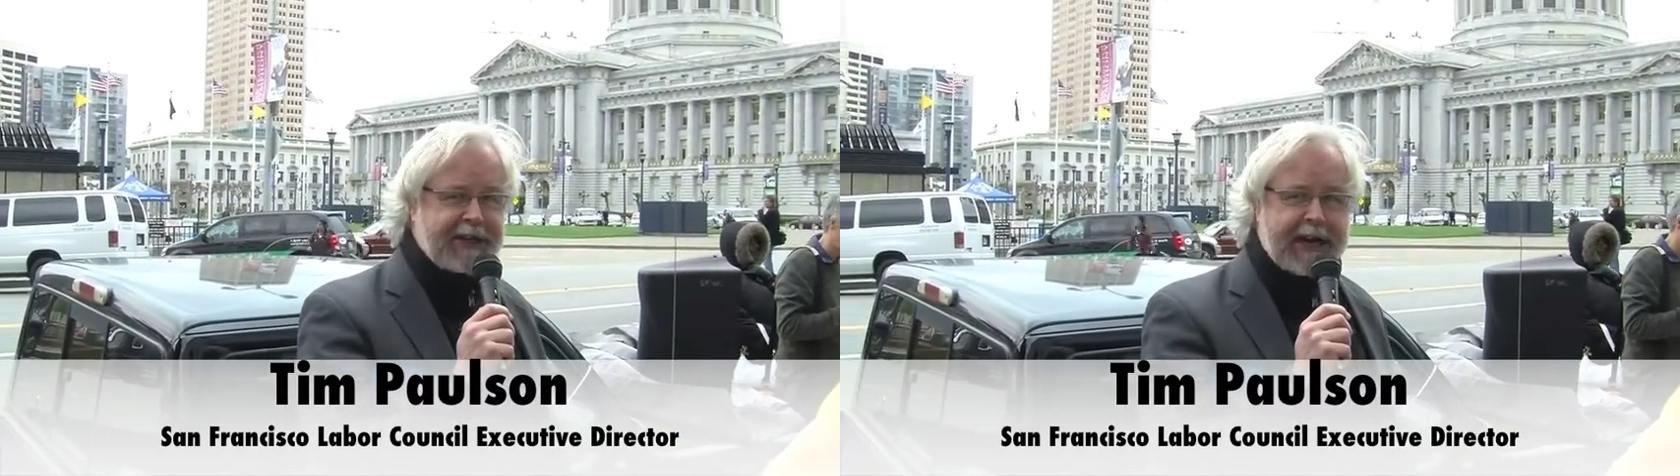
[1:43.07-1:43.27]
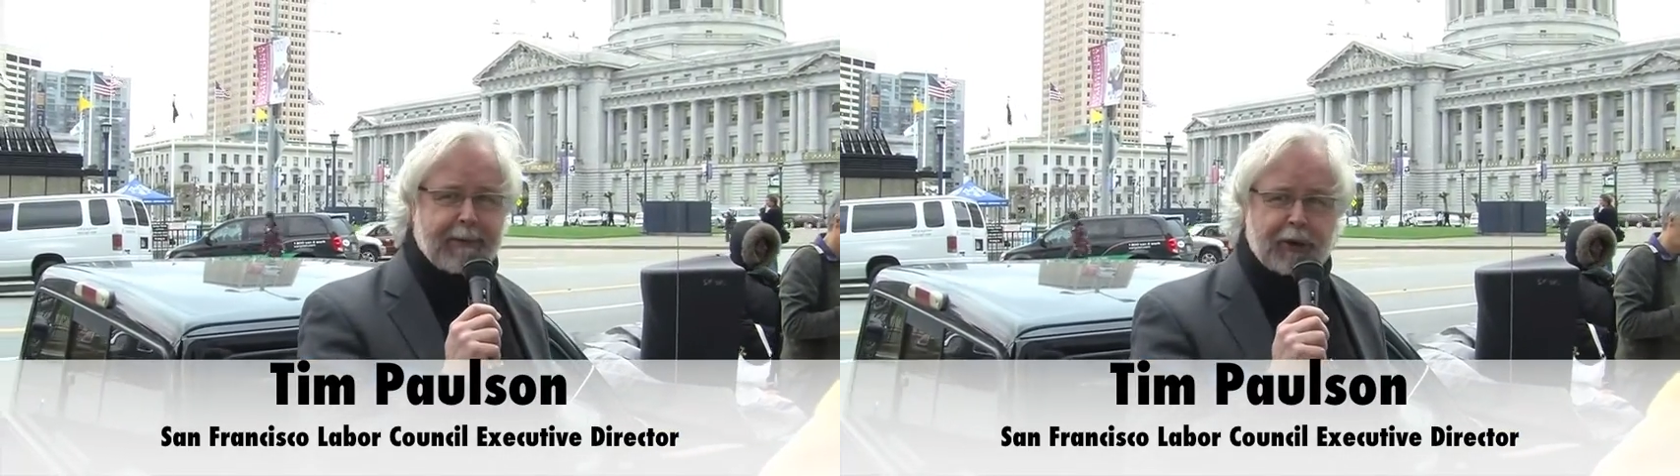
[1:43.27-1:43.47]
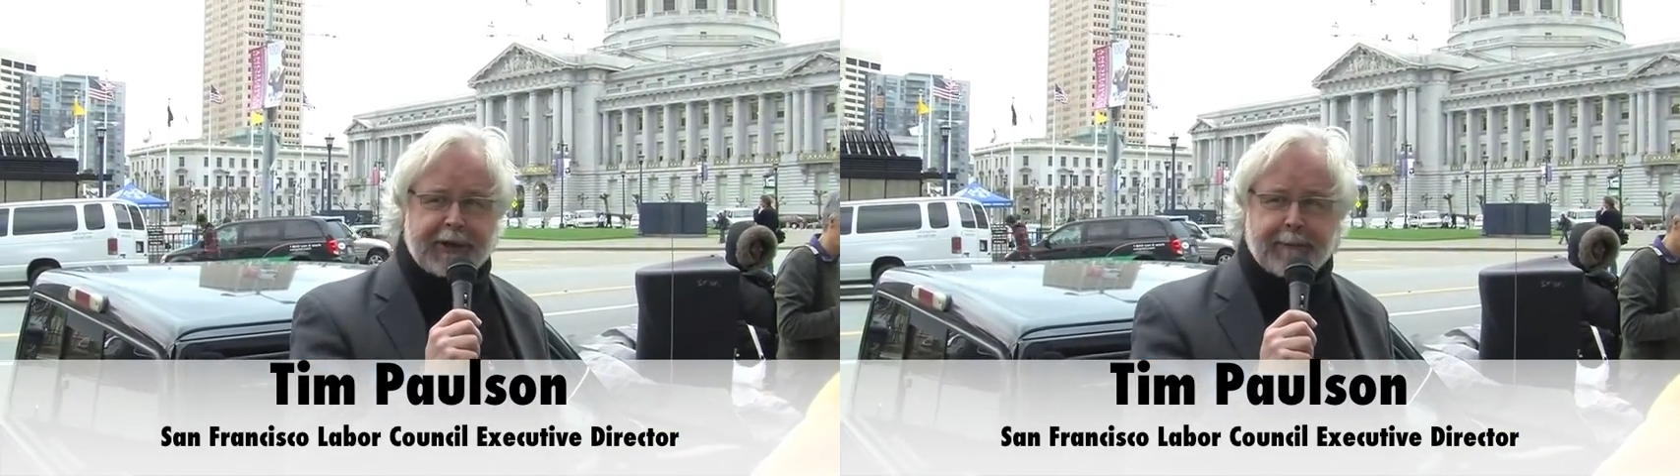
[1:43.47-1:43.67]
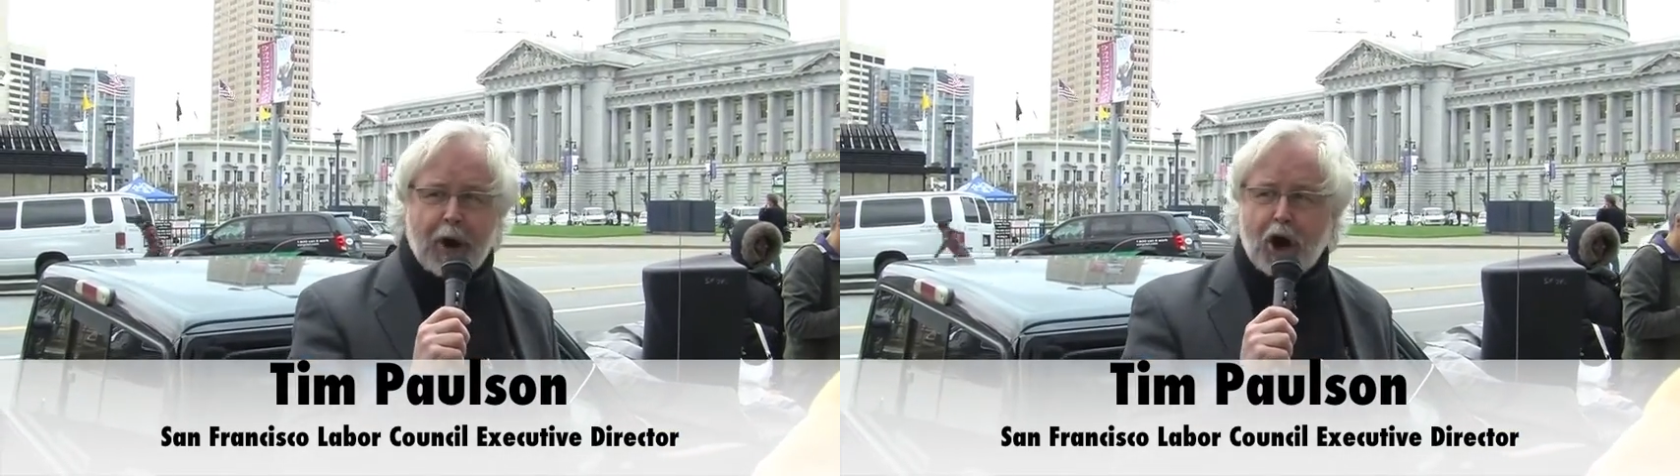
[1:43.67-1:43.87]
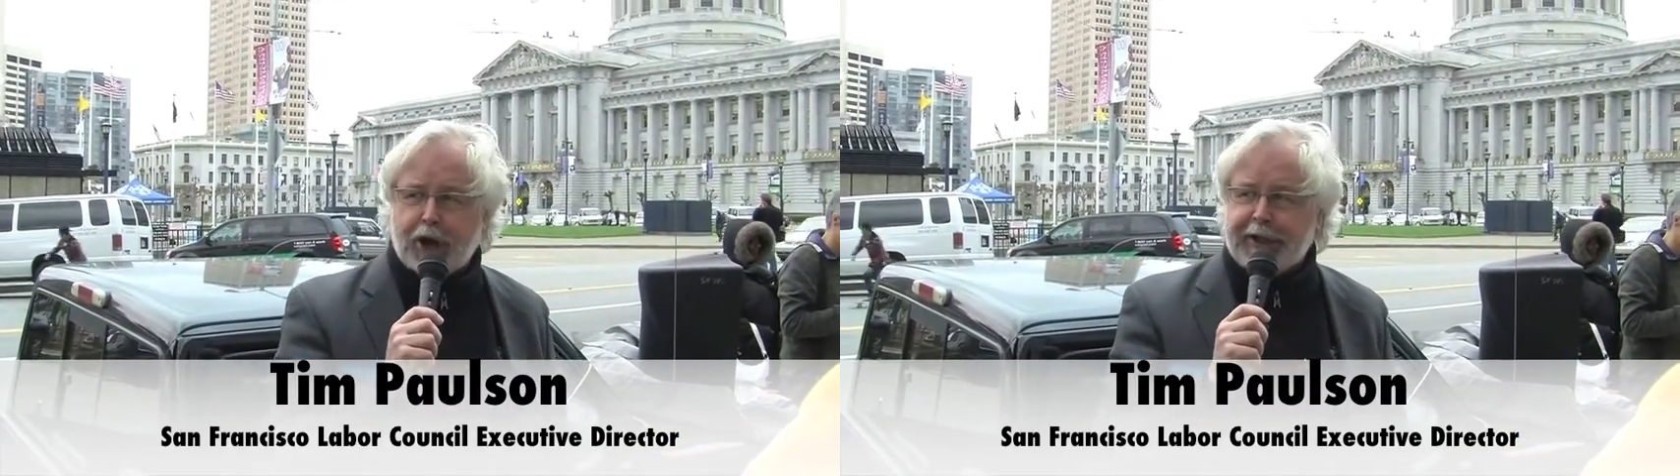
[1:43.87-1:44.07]
table in the
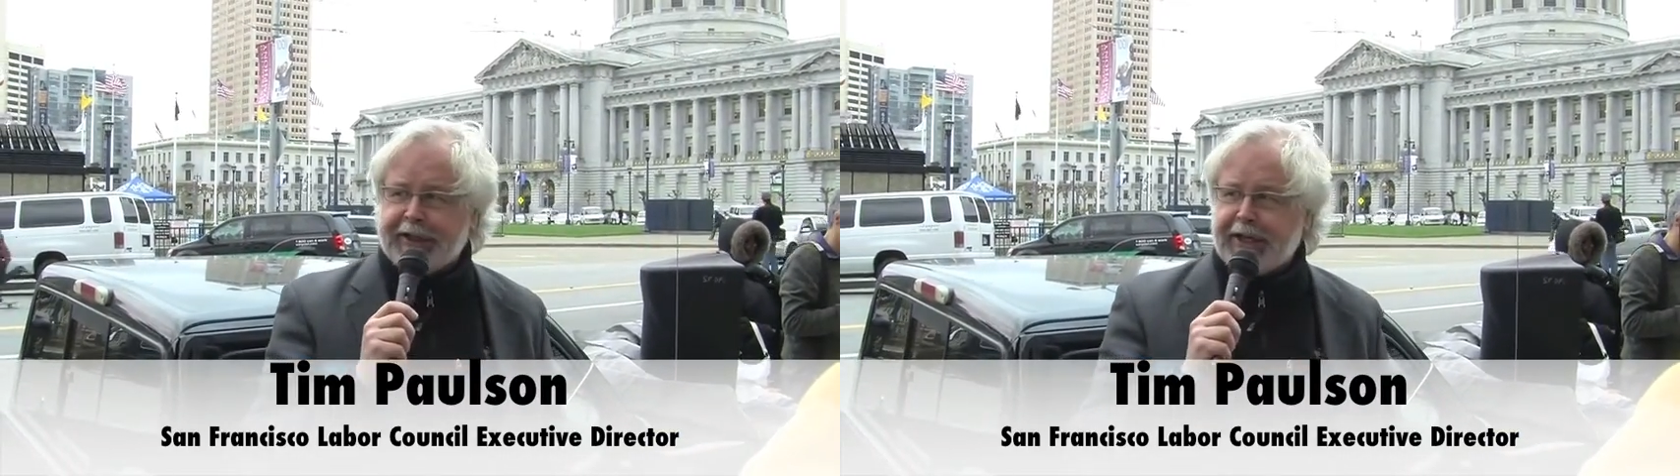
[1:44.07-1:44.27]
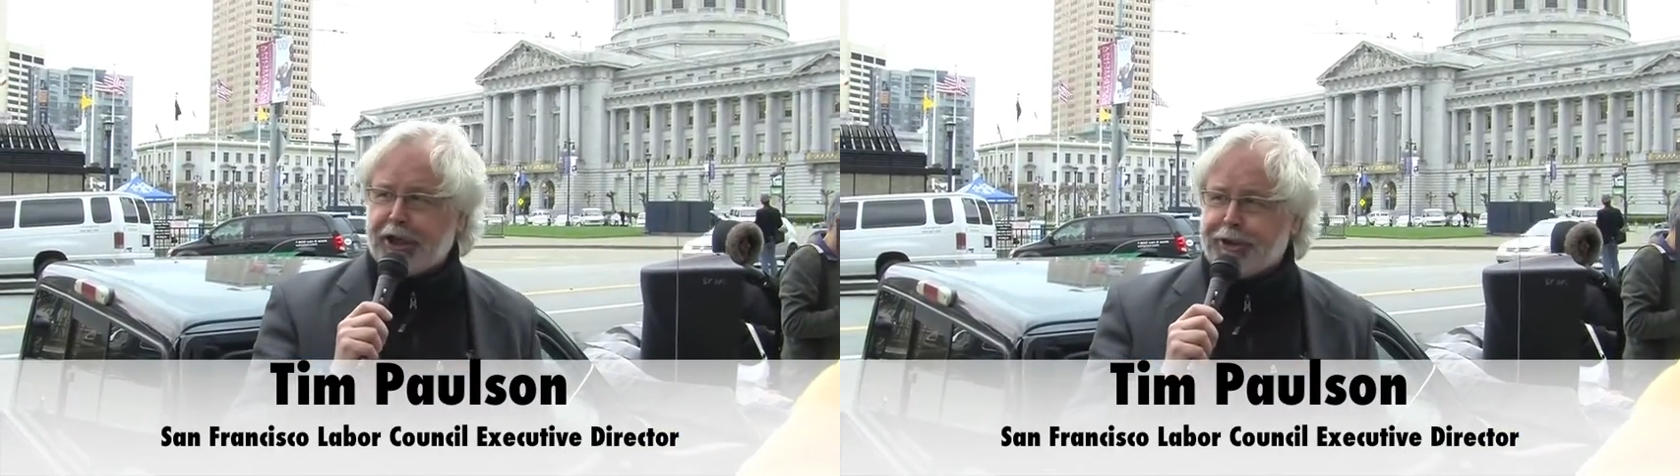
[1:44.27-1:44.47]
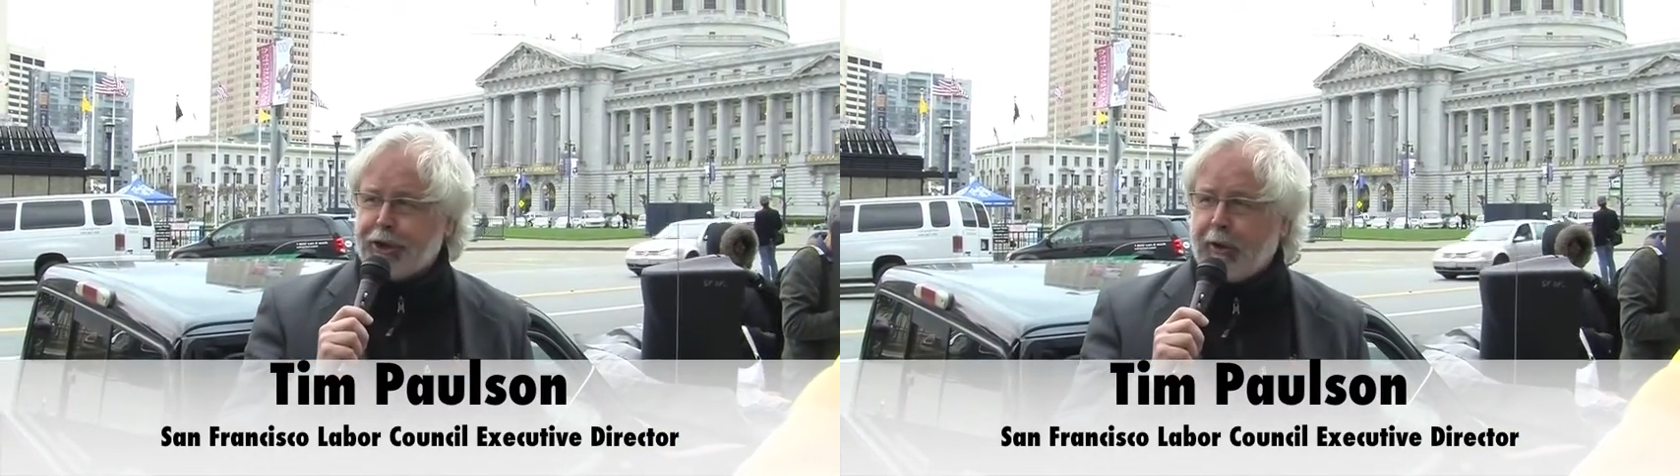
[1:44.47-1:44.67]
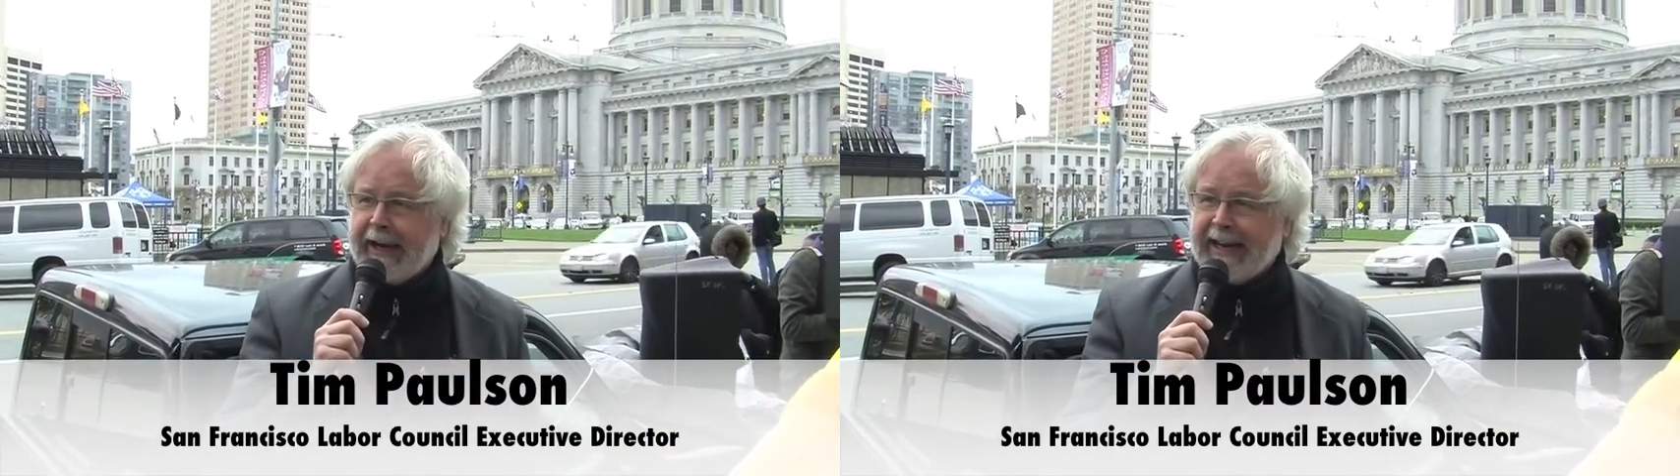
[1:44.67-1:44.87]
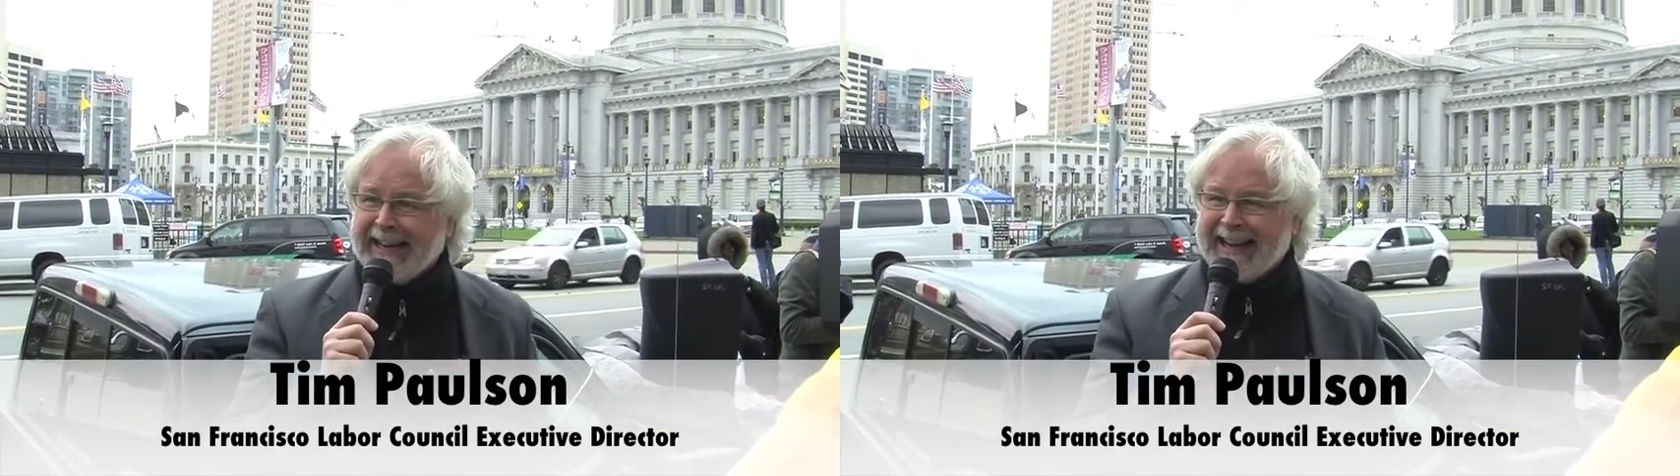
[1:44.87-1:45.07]
bargaining that you're
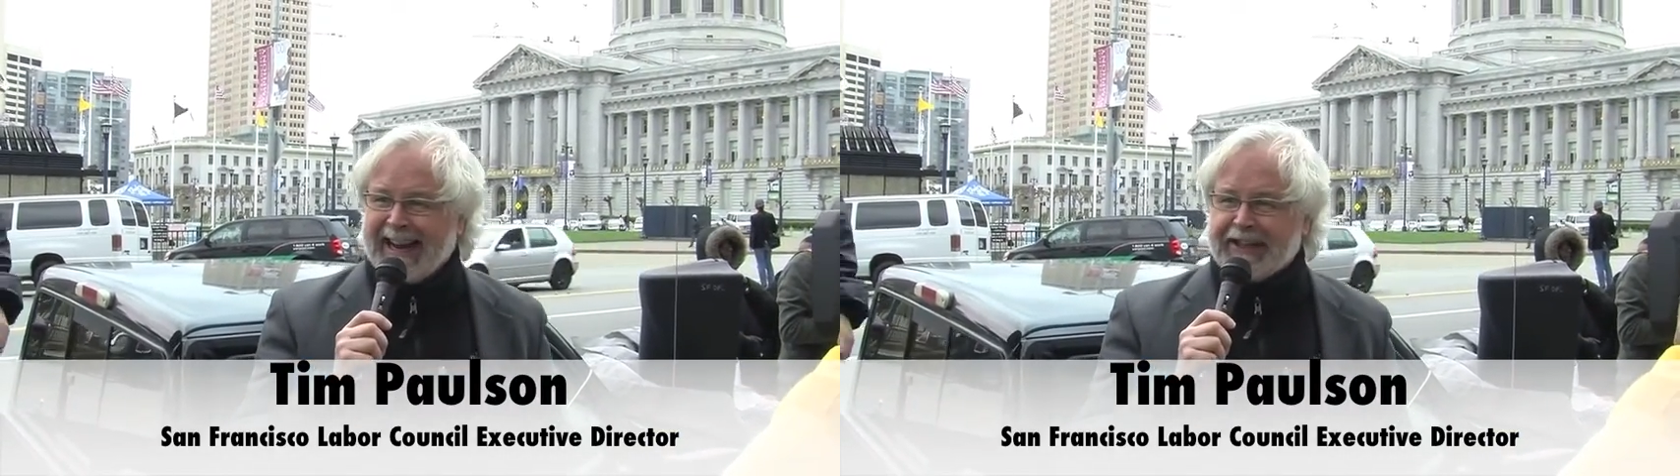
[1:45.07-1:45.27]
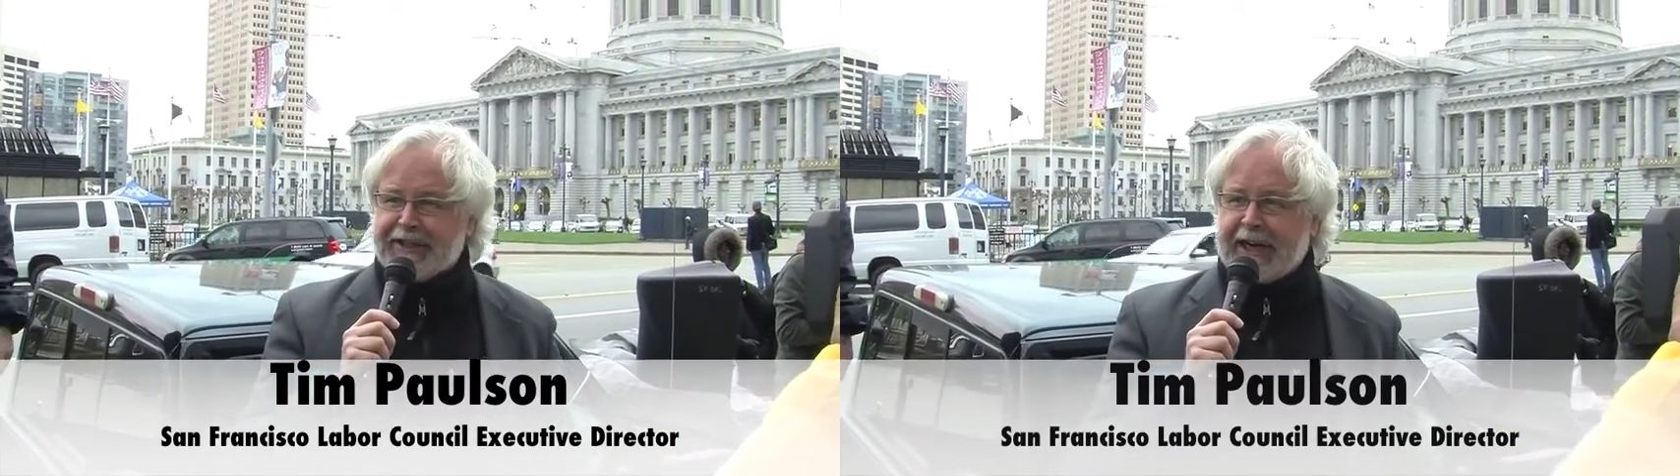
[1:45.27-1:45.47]
doing at the